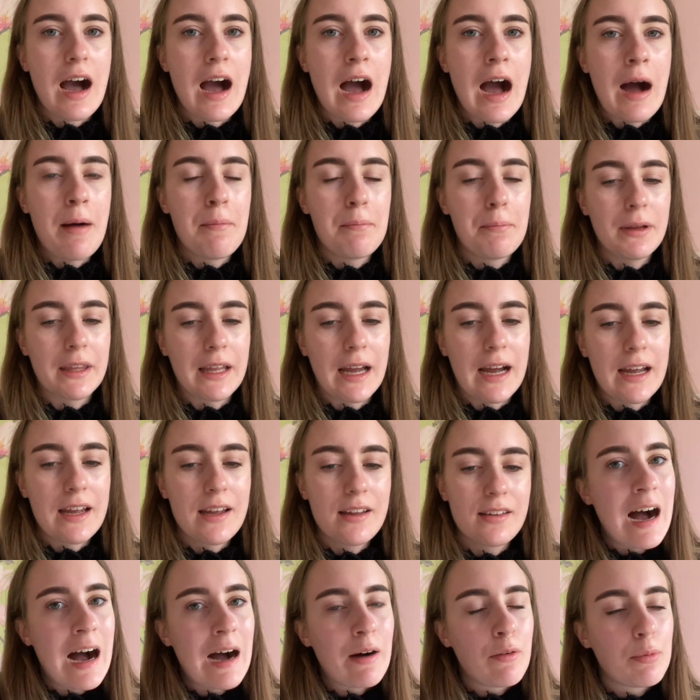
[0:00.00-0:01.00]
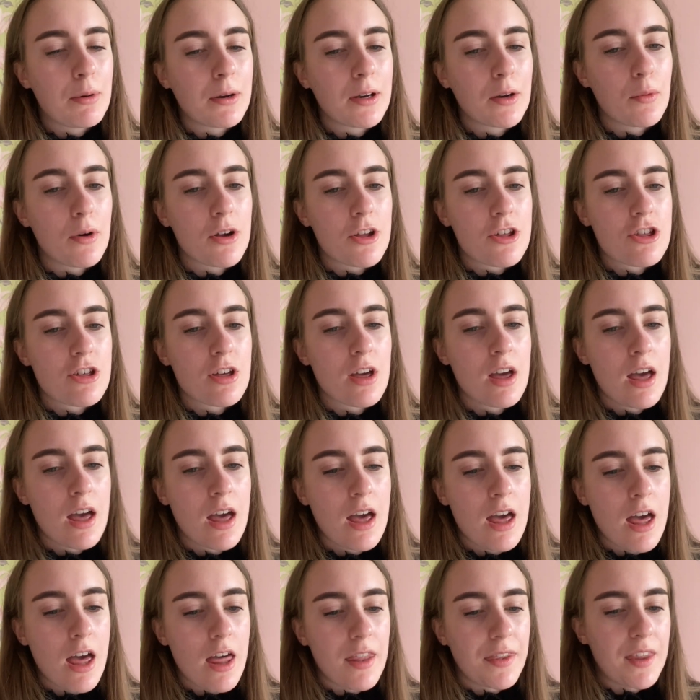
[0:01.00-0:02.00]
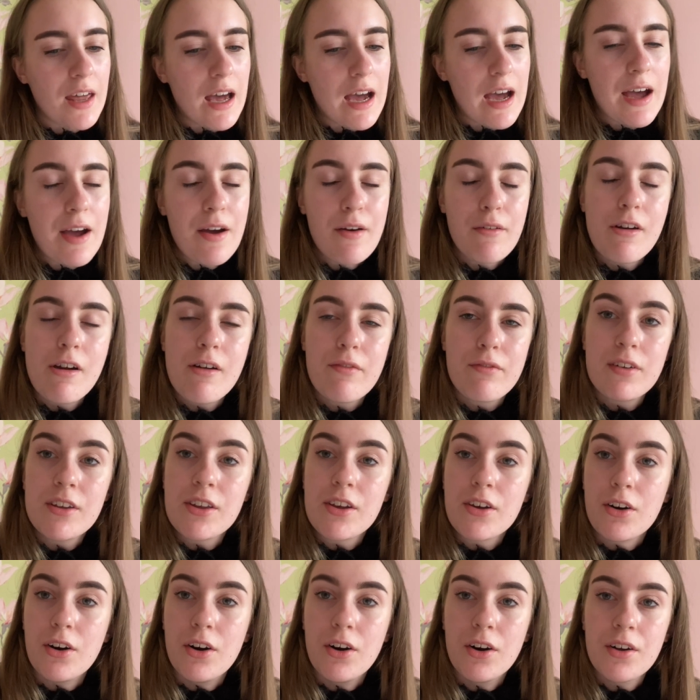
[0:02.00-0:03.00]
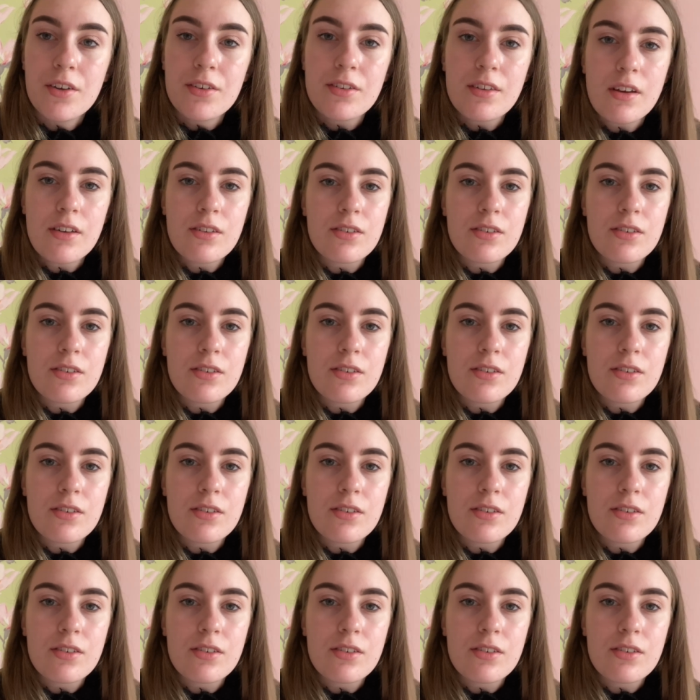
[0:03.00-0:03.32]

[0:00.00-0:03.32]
Amber Knight. I'll probably watch their videos.